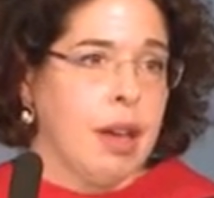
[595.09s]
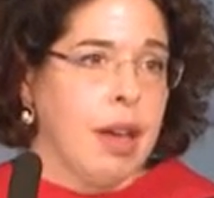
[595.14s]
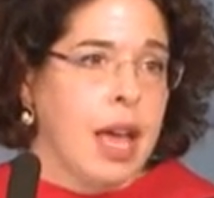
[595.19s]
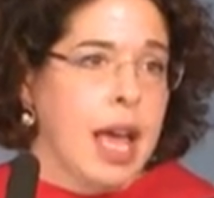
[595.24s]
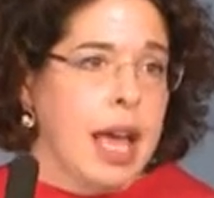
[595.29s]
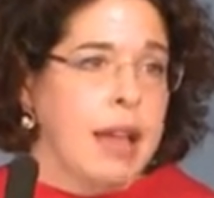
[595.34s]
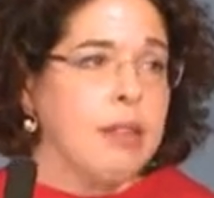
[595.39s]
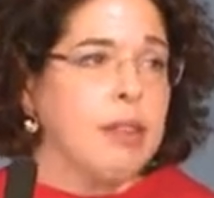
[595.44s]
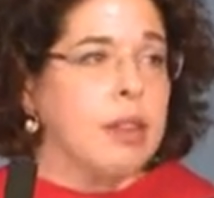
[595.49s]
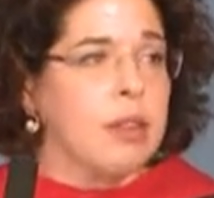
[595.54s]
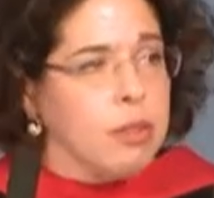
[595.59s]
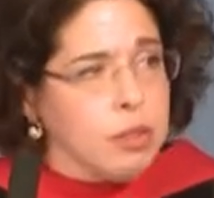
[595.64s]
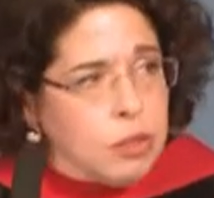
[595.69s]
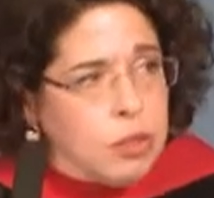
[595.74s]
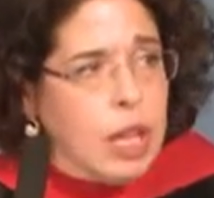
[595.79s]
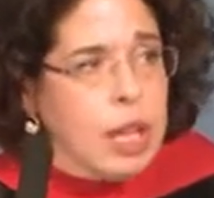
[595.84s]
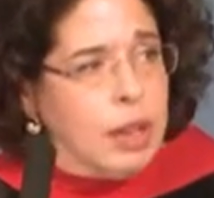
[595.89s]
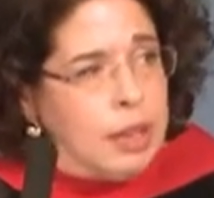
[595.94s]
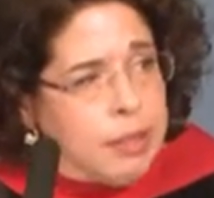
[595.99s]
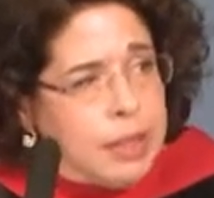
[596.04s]
and
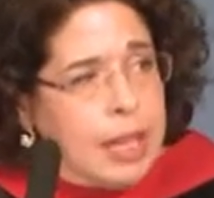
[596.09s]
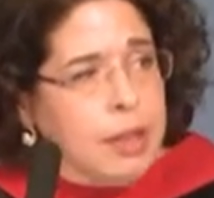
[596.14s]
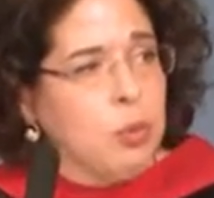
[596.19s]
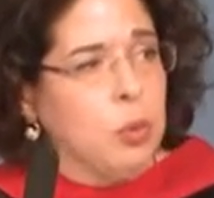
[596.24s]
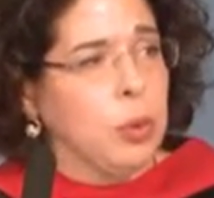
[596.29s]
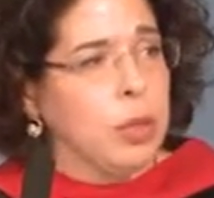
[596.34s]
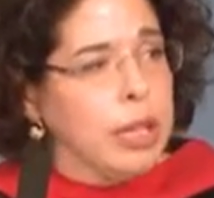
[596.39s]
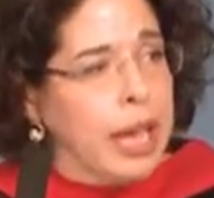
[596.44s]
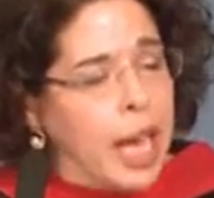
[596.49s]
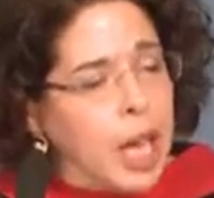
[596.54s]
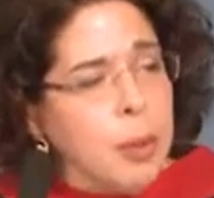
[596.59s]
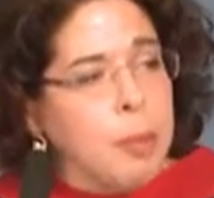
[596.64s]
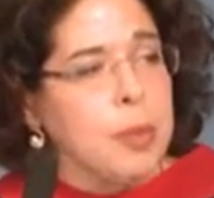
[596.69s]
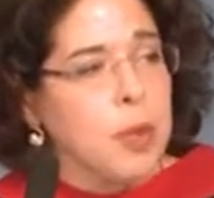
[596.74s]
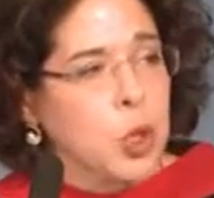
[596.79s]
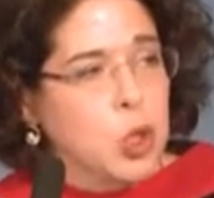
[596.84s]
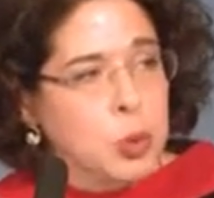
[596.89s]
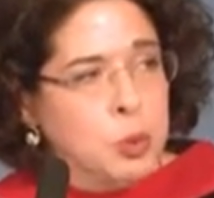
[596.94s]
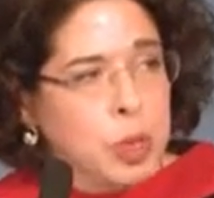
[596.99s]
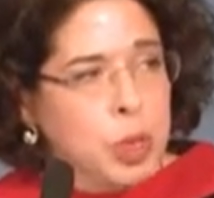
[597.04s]
that will help
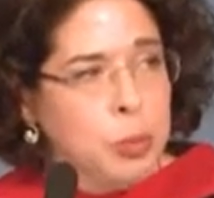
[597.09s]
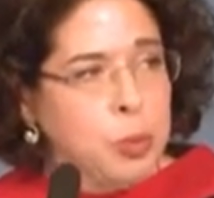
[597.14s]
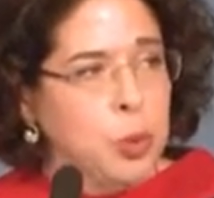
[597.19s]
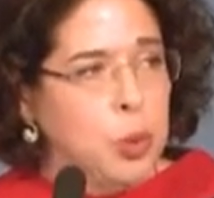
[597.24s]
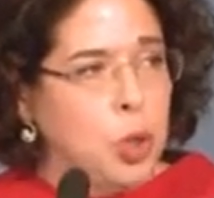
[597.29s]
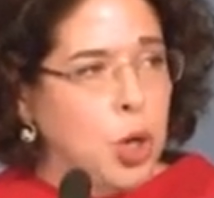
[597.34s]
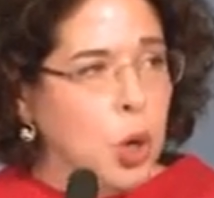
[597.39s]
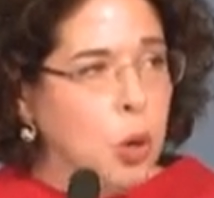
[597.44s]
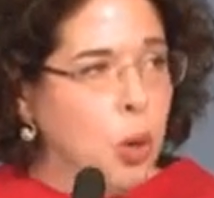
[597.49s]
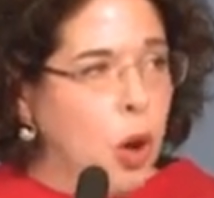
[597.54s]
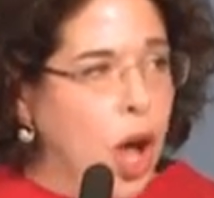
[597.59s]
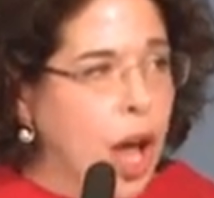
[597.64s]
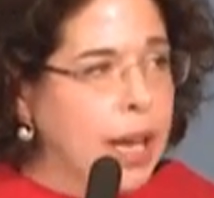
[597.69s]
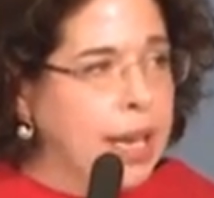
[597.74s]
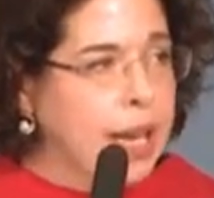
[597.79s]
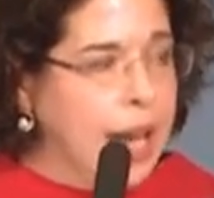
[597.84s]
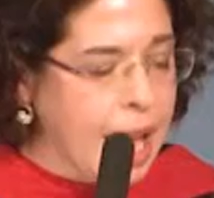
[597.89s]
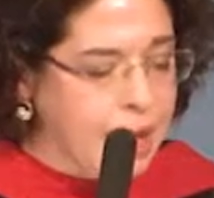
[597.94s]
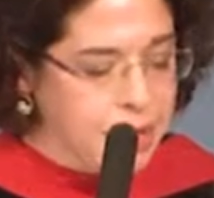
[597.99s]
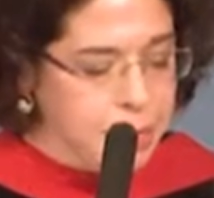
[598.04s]
those people go on
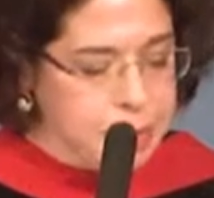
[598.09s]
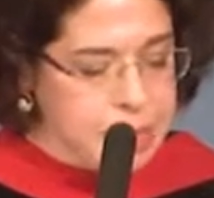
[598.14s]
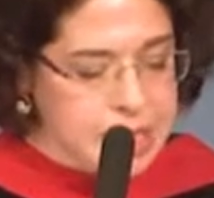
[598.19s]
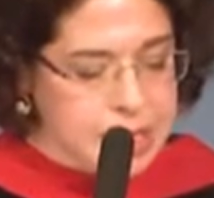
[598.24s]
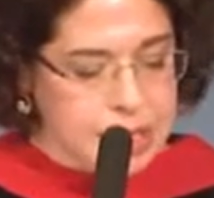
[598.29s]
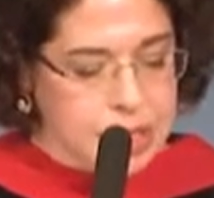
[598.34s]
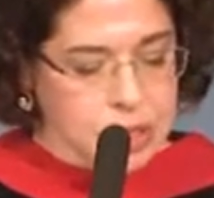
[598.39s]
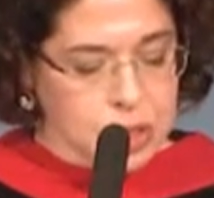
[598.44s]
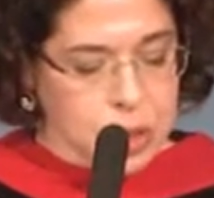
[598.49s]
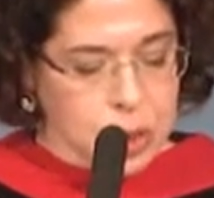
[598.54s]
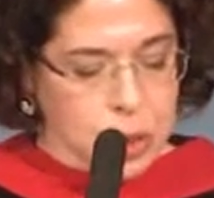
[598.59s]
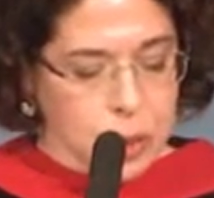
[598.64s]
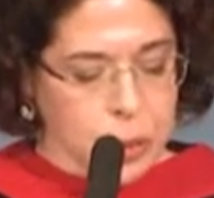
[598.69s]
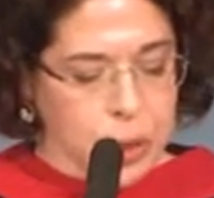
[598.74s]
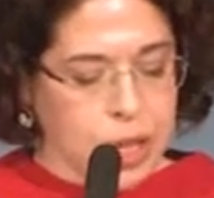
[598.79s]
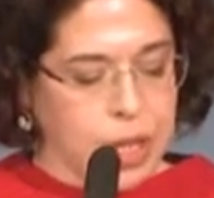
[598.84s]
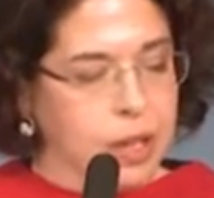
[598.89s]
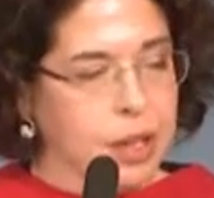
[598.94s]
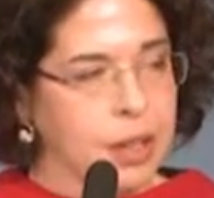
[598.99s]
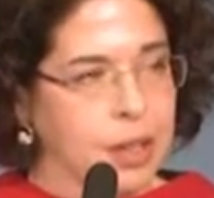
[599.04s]
and have a business
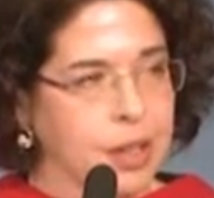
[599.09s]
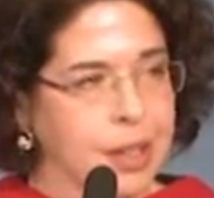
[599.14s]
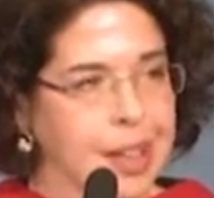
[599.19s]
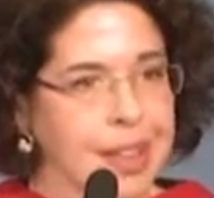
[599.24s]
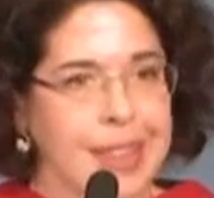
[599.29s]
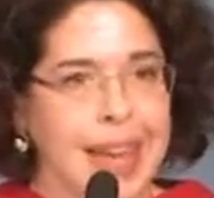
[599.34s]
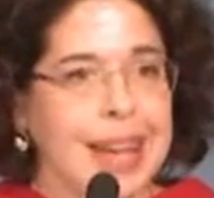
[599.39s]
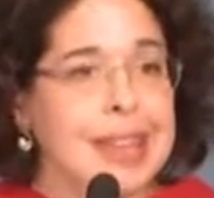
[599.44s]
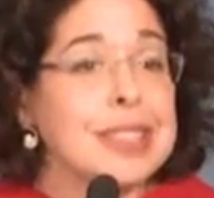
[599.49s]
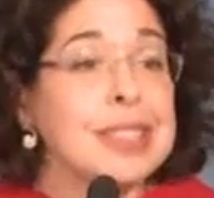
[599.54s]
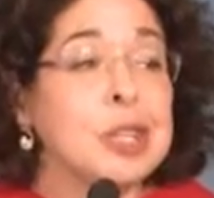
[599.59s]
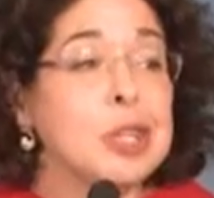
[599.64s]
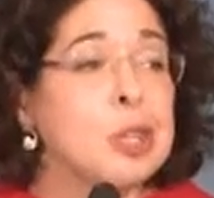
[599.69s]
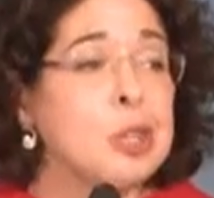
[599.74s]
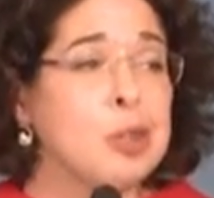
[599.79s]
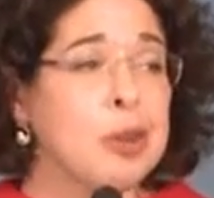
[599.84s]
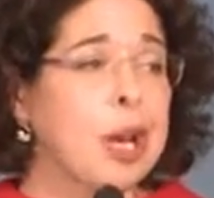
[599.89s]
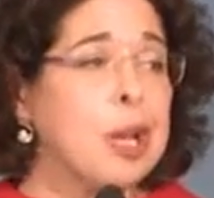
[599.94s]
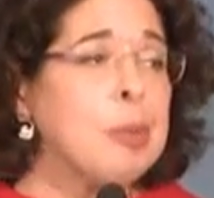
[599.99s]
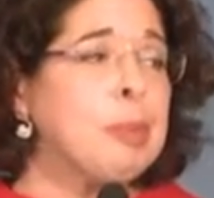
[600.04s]
career. That is
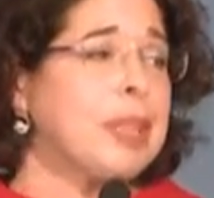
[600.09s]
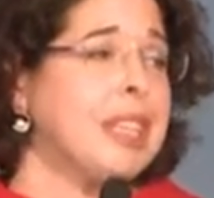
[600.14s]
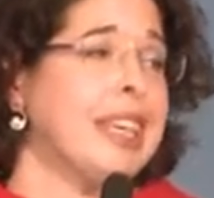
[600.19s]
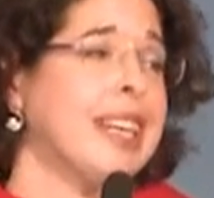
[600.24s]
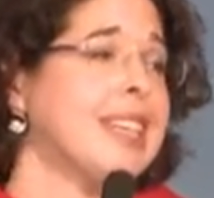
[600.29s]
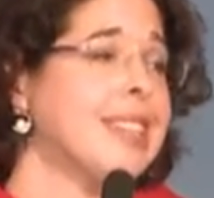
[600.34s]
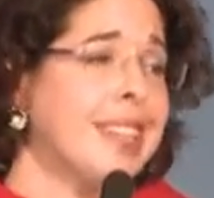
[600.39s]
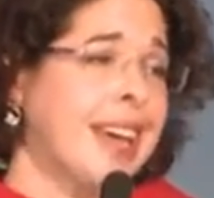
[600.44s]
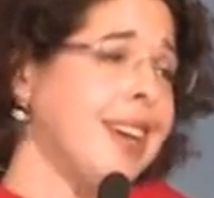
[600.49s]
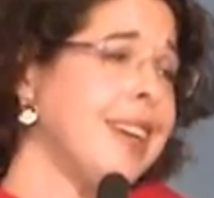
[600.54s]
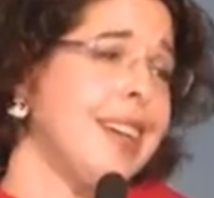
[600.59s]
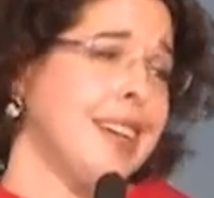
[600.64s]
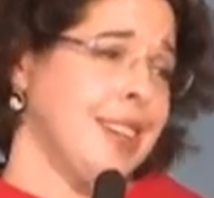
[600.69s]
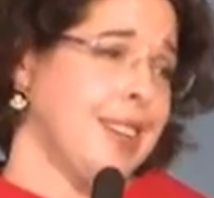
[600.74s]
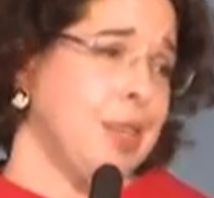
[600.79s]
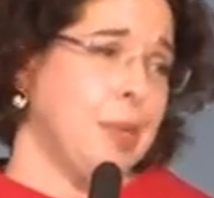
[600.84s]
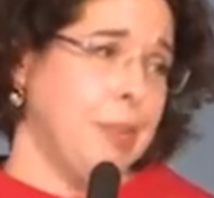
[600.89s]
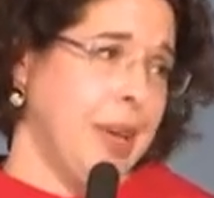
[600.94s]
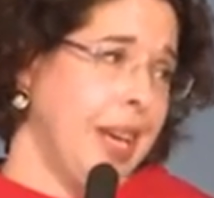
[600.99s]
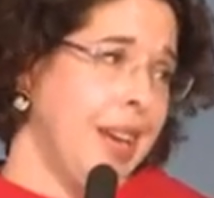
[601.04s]
incredibly exciting
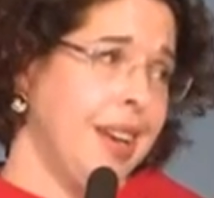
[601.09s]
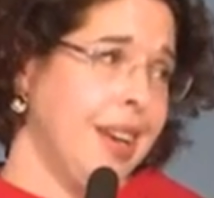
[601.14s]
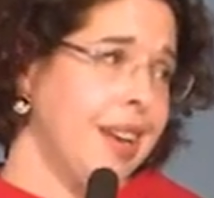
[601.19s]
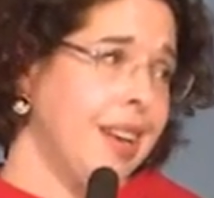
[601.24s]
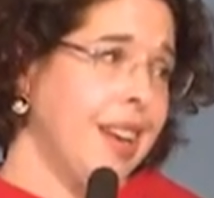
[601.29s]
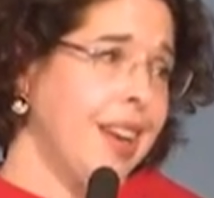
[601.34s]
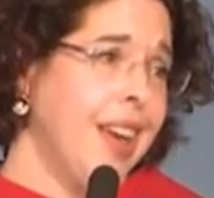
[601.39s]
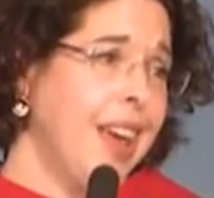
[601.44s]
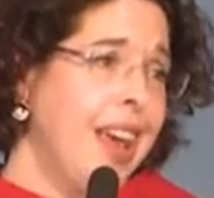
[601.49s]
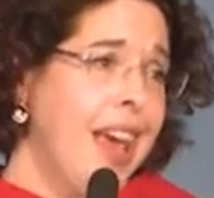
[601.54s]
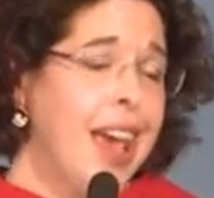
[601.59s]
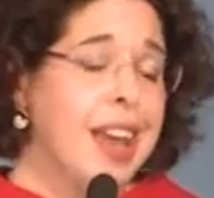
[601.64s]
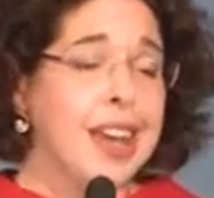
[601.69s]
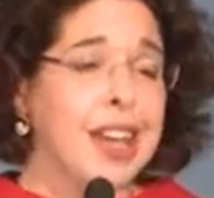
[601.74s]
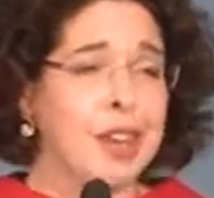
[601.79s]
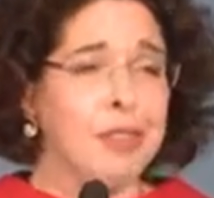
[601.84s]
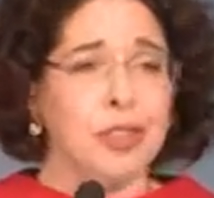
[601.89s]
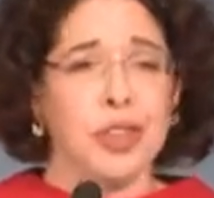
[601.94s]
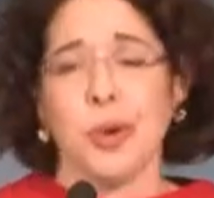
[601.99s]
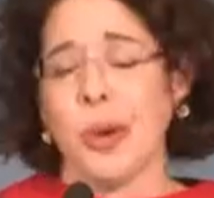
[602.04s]
to me. And
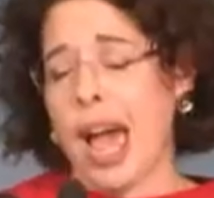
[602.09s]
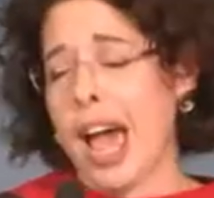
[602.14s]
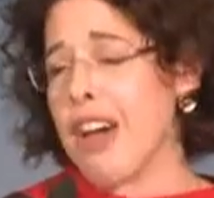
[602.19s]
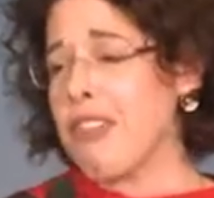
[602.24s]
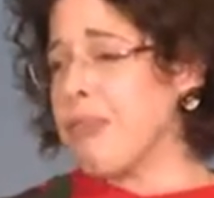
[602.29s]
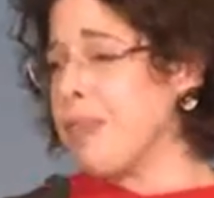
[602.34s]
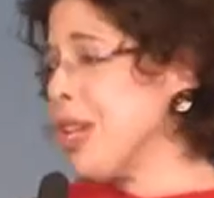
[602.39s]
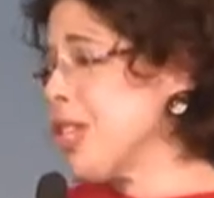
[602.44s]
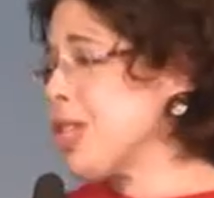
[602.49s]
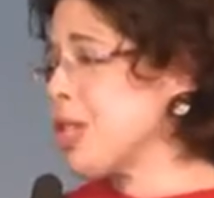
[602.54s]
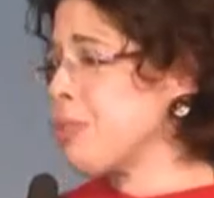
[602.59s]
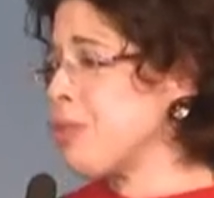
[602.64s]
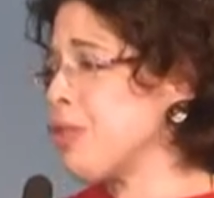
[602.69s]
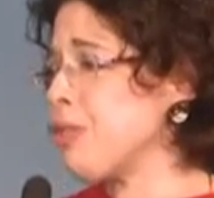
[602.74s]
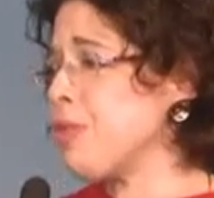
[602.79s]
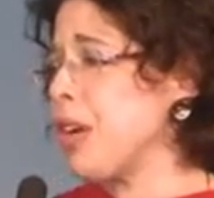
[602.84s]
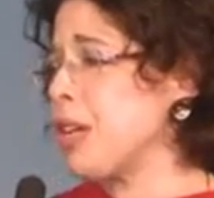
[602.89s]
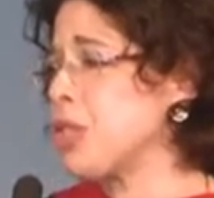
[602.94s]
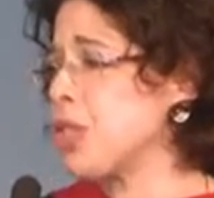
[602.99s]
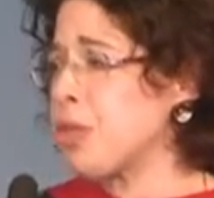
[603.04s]
if you have me as a
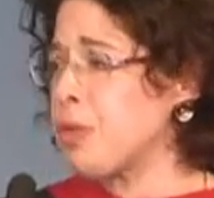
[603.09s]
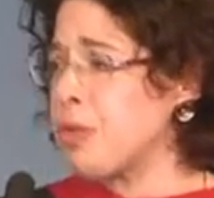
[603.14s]
professor